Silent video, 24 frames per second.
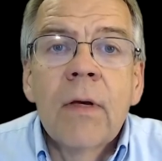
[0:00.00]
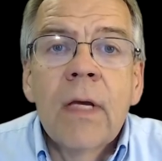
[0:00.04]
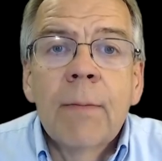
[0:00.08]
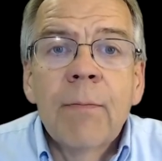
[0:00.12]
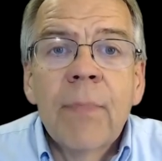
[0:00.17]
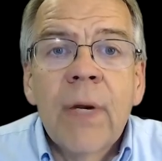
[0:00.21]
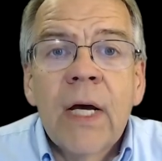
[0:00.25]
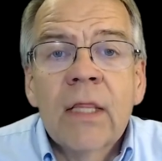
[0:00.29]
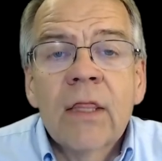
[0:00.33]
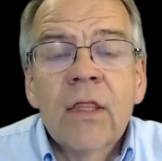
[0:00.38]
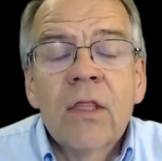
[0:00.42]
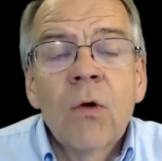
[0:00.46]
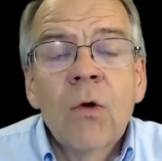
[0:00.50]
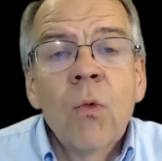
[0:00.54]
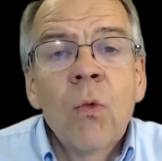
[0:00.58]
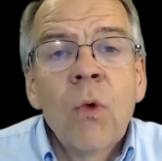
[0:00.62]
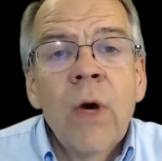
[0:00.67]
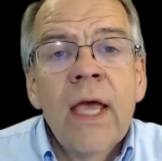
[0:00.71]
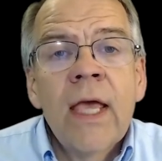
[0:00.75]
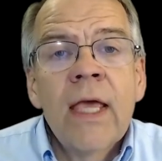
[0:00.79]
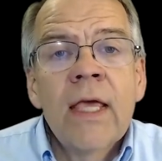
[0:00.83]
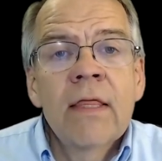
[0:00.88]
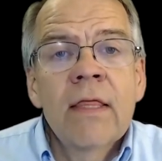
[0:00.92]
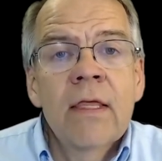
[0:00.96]
But the
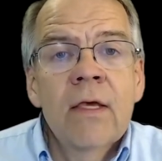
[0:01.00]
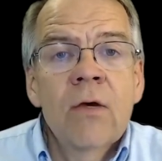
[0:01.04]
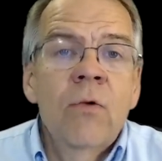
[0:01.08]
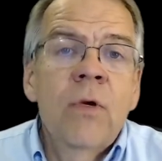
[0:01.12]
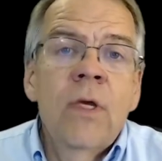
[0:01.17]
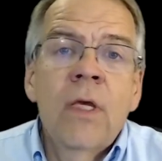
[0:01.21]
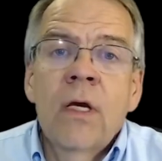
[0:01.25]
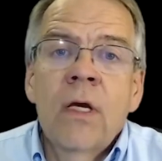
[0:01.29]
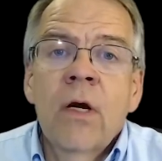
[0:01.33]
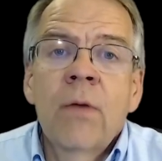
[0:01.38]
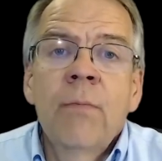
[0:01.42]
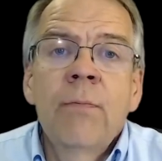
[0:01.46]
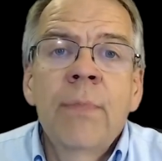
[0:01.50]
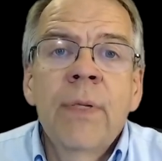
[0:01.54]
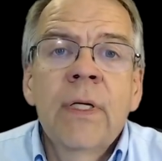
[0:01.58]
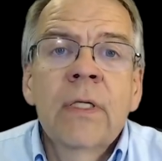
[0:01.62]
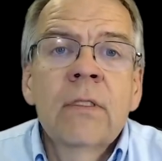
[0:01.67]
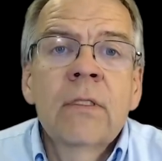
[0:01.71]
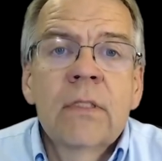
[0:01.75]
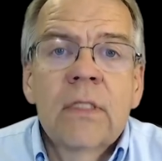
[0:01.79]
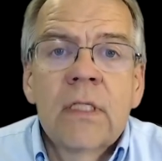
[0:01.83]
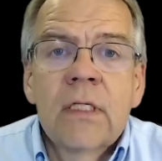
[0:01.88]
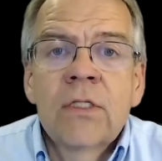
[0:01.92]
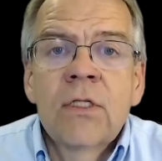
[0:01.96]
way that we are
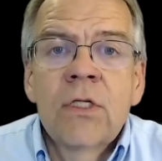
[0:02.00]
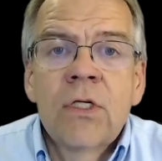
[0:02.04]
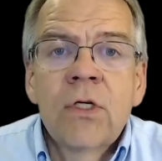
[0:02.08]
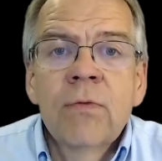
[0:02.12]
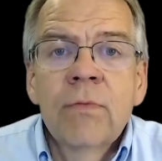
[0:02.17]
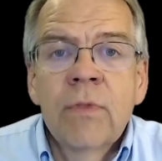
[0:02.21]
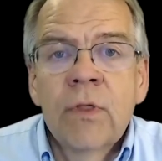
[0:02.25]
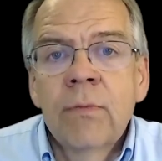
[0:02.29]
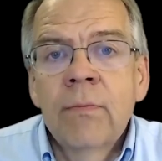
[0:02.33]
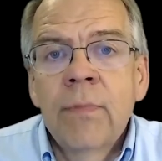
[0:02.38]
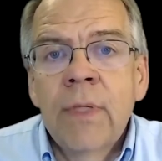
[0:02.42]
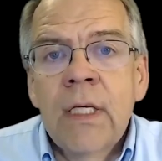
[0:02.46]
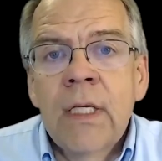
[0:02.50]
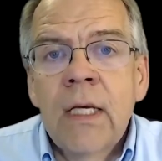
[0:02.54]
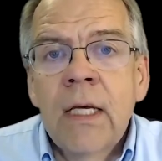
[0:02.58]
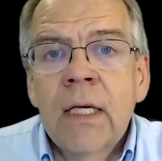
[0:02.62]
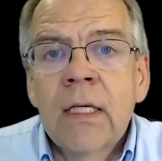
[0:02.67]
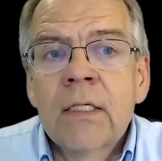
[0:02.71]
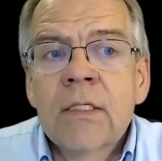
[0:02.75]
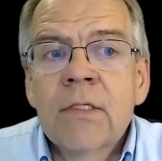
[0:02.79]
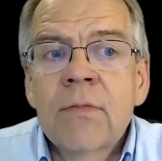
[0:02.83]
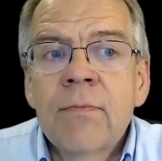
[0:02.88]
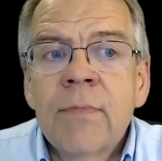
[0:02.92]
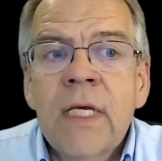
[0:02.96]
built as human
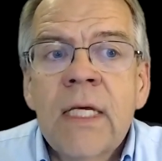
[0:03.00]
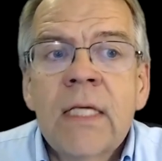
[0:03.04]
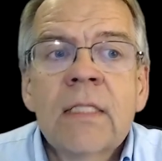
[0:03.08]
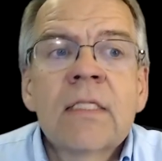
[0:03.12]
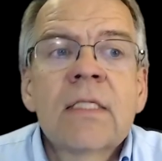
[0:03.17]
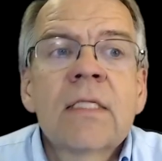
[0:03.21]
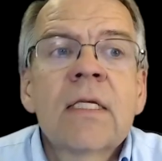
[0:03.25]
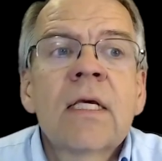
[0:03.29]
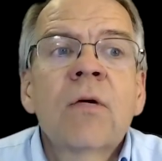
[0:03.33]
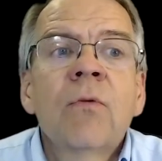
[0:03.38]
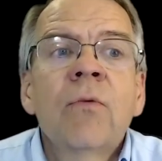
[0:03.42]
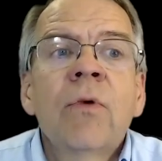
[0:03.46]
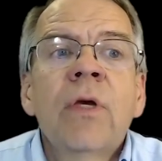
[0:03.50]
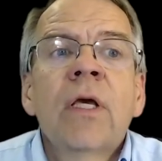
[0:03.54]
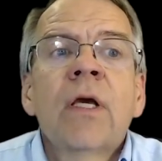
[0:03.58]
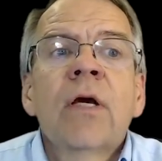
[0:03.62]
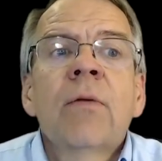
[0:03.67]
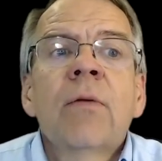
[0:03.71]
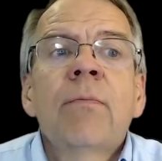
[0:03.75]
beings means that we are